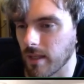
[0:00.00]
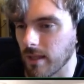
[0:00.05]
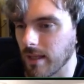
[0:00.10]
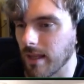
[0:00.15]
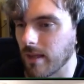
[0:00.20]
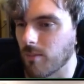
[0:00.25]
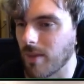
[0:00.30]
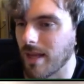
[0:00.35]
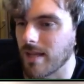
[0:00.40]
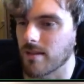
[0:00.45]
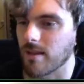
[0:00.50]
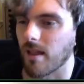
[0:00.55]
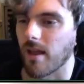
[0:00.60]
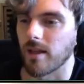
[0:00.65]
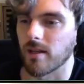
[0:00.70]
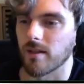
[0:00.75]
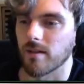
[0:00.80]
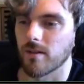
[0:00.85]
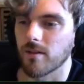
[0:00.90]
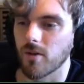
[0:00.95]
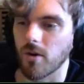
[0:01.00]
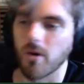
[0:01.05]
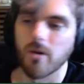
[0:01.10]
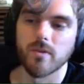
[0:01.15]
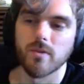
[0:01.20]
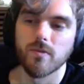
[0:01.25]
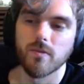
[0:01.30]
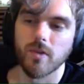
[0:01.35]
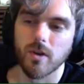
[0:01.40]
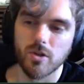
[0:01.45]
like, baseline
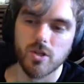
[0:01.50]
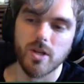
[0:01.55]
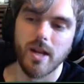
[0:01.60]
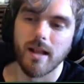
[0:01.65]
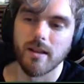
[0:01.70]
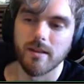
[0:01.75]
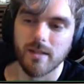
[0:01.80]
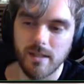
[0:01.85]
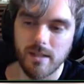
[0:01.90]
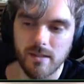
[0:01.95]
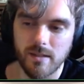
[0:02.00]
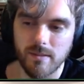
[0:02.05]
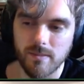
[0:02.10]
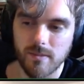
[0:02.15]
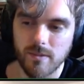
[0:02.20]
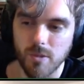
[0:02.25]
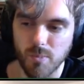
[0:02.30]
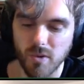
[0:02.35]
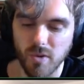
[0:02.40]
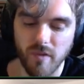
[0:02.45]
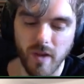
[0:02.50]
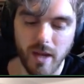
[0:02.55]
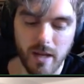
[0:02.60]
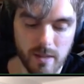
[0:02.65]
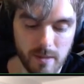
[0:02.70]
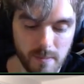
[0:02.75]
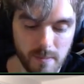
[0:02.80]
card functionality to provide.